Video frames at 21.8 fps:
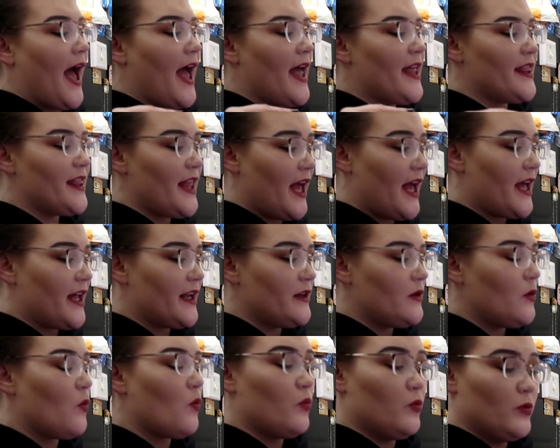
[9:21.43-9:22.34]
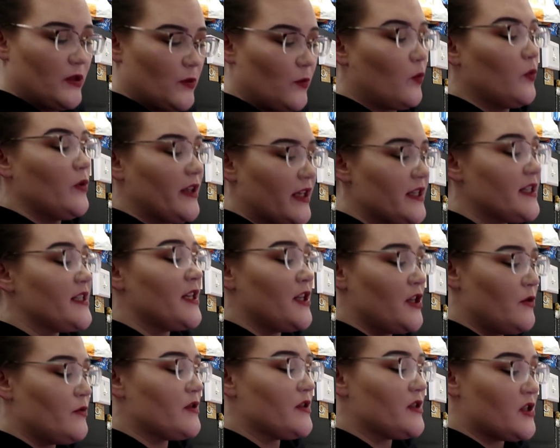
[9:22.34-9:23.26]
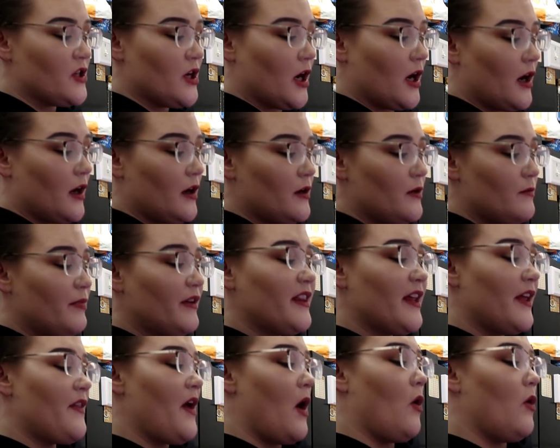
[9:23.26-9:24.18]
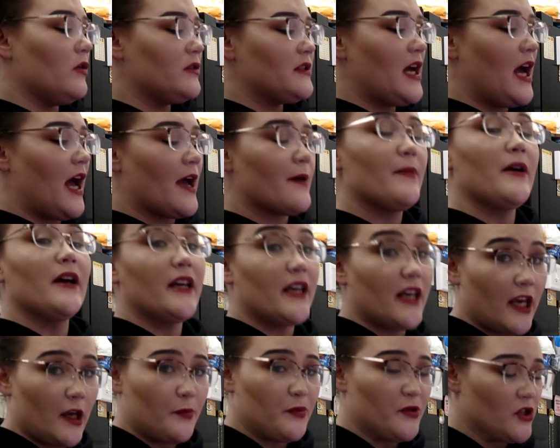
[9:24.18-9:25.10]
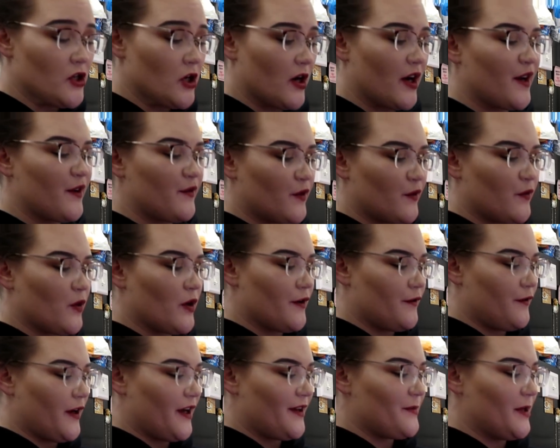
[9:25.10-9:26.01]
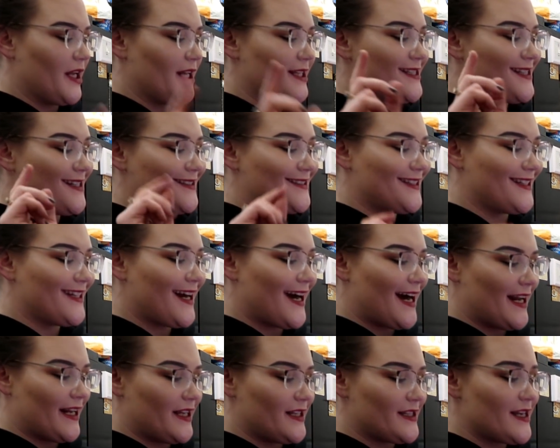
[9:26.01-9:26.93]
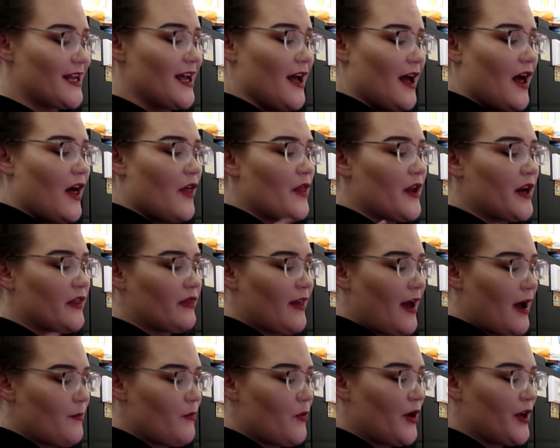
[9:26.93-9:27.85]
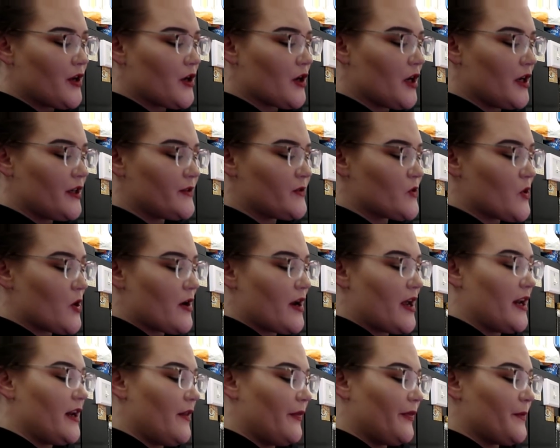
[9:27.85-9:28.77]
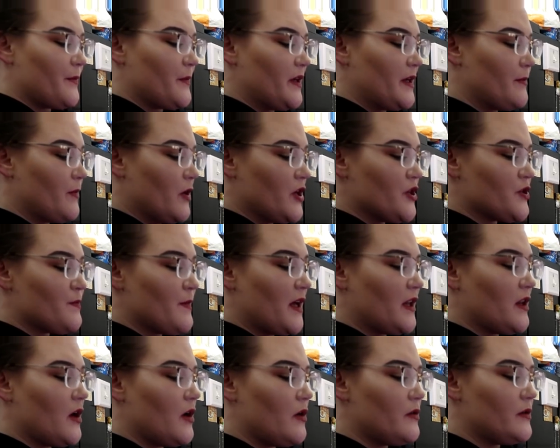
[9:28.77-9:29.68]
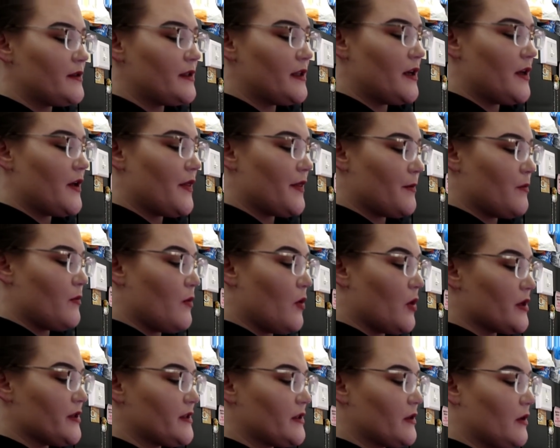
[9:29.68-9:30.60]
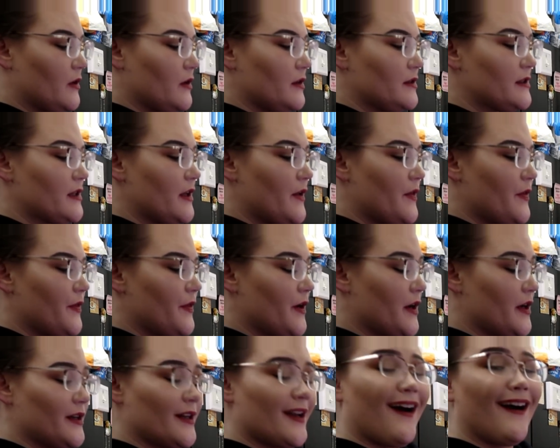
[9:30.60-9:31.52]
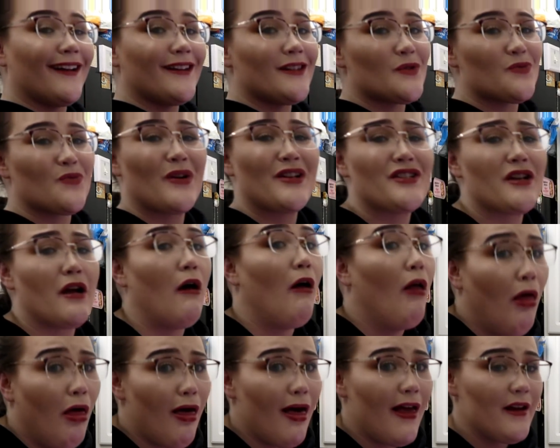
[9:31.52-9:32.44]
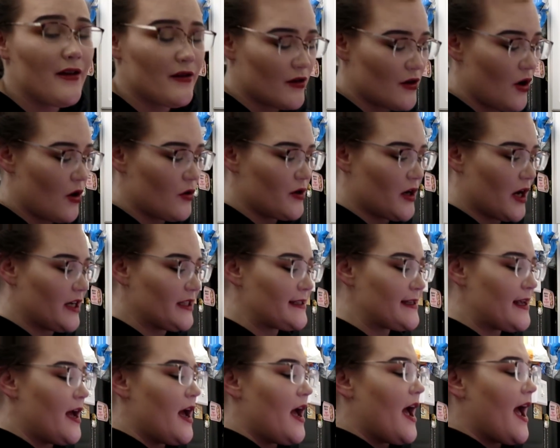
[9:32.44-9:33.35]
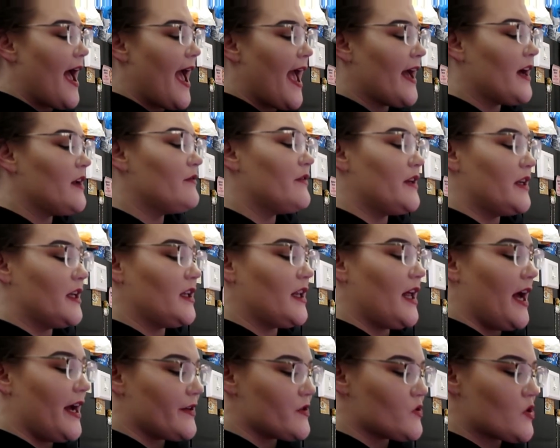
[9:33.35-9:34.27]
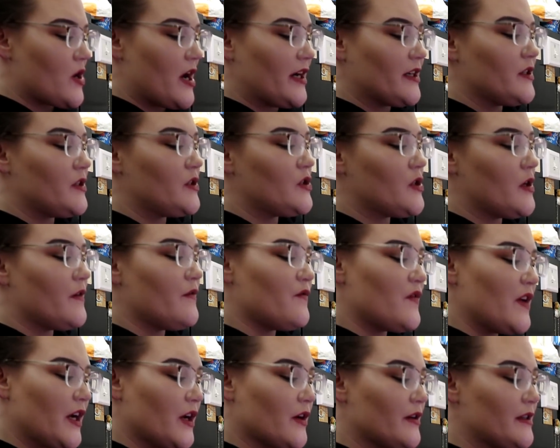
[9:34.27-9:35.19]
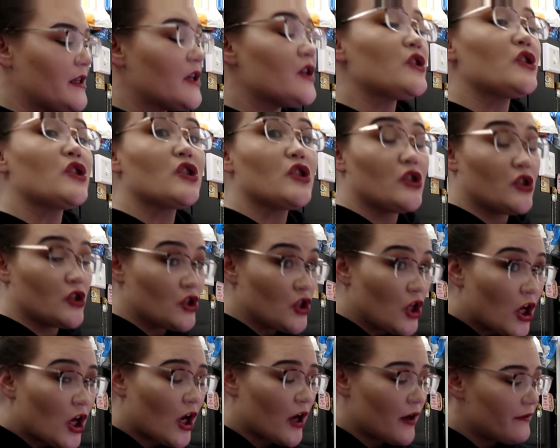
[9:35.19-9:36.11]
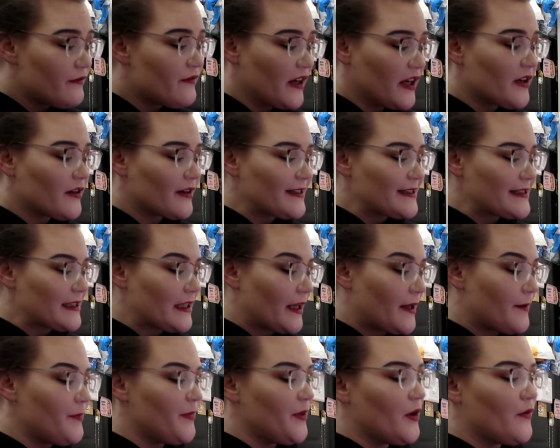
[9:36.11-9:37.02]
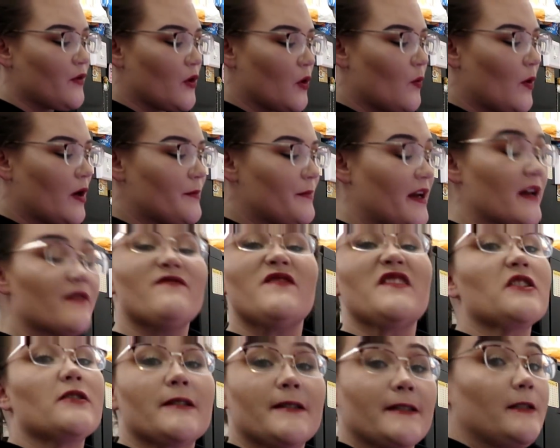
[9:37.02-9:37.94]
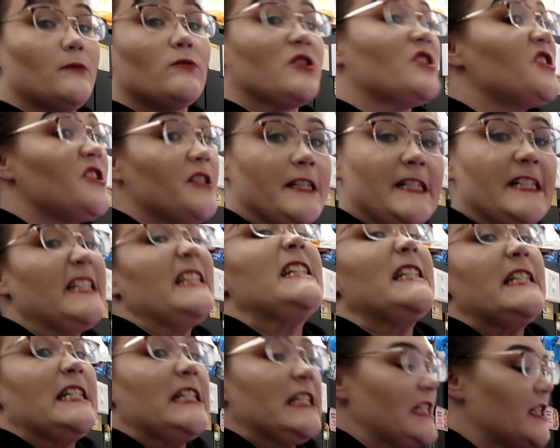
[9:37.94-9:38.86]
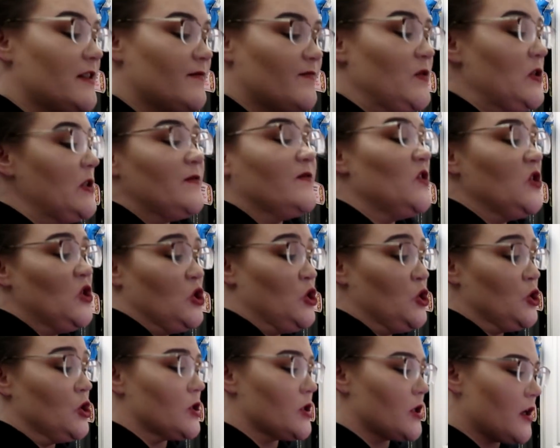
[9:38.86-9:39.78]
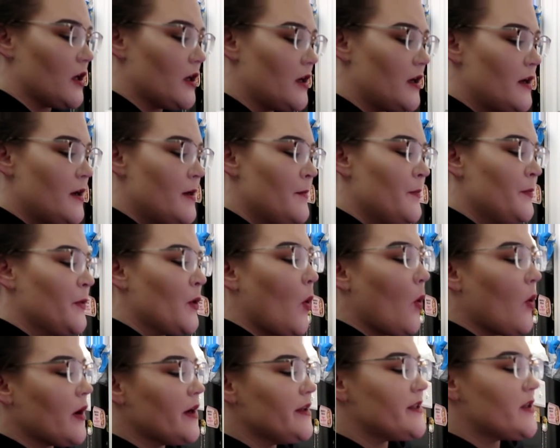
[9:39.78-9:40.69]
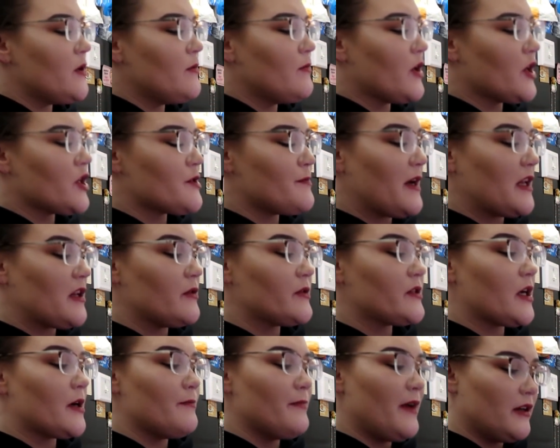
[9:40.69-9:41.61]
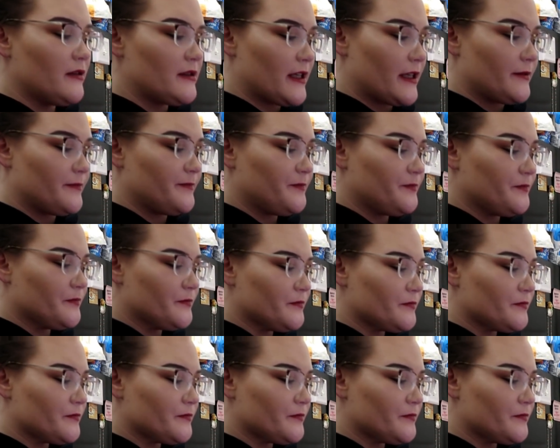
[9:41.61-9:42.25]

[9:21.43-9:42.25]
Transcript: and then continue to stir. But then that whole time, keep stirring for four to five minutes. Got it. Then at that point, you're gonna stir in the mini marshmallows, the morsels, the nuts, which ugh, no nuts, and vanilla extract. Stir, vigor stir vigorously for one minute. Vigorously. We're just gonna get in there and fucking stir or until marshmallows are melted.